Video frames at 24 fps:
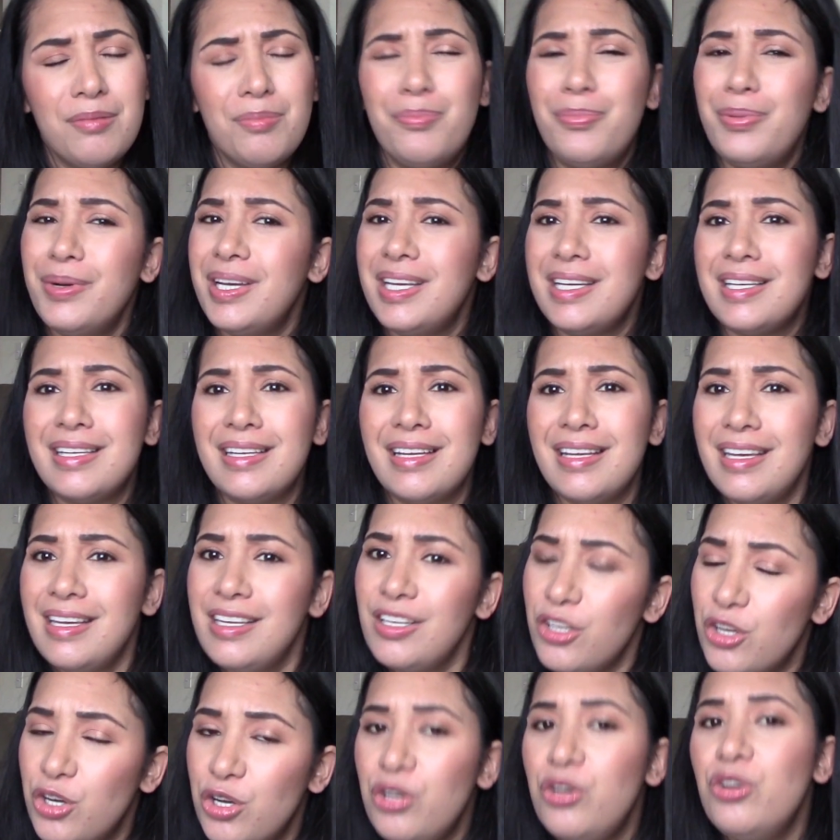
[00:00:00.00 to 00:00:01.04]
but
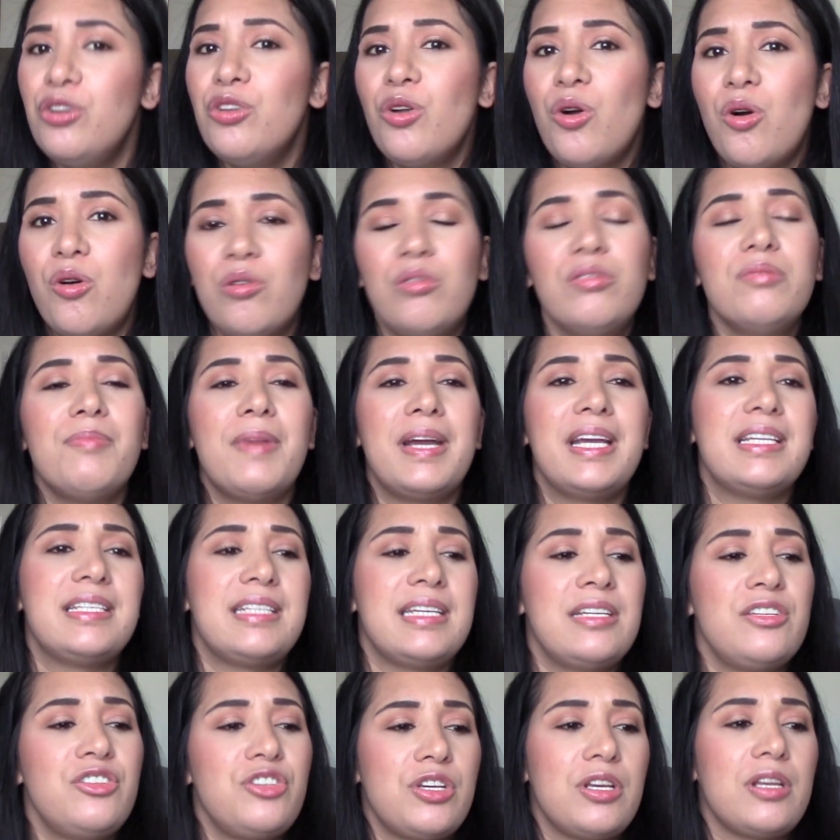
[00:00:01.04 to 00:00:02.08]
it couldn't hold my
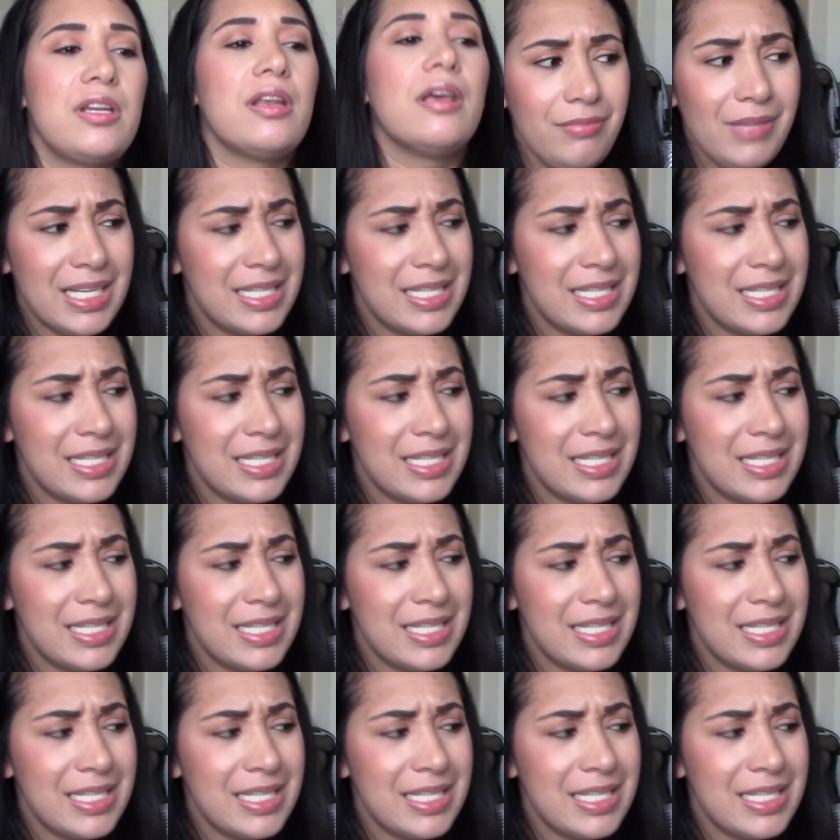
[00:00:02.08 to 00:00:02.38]
attention.